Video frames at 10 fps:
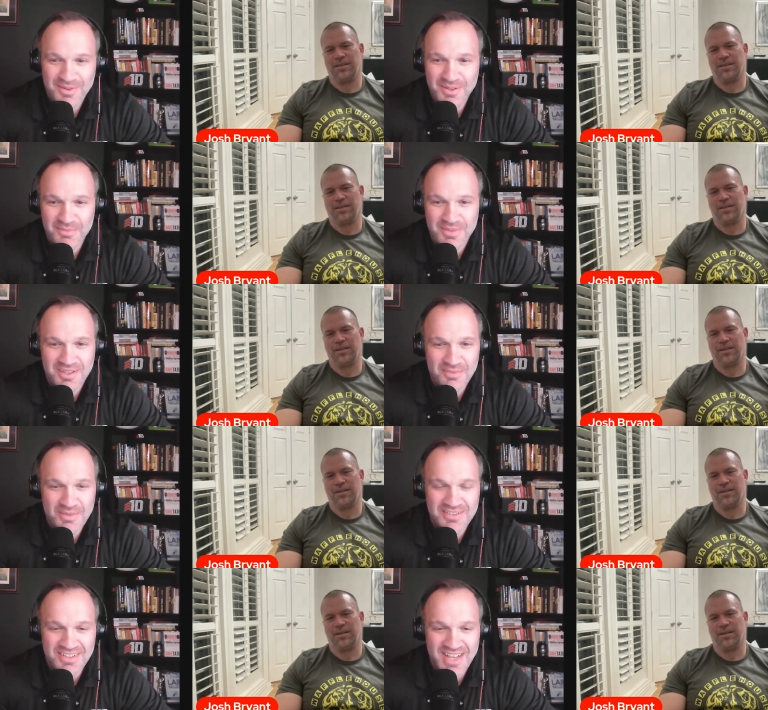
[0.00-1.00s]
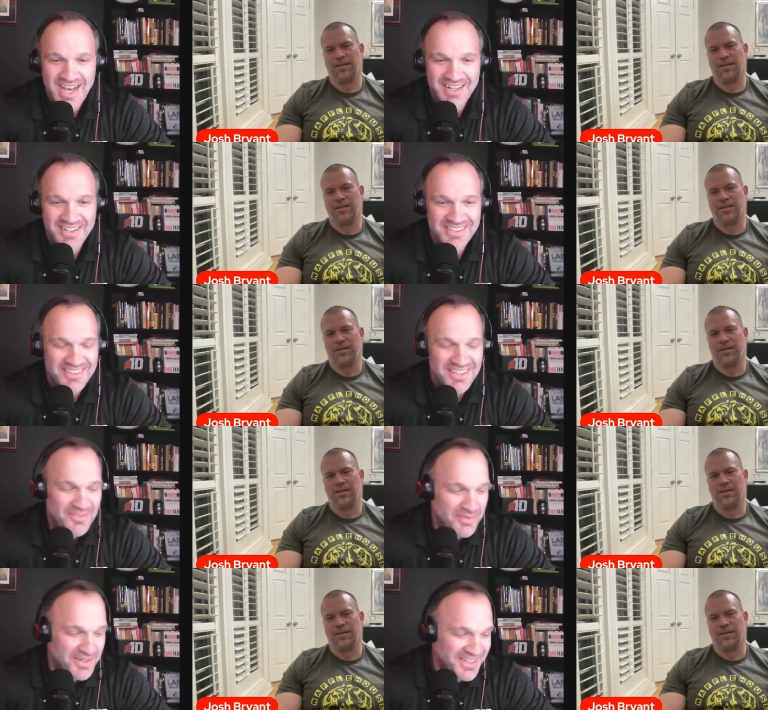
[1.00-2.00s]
Speaker 1: you you missed a lot of good stuff, buddy.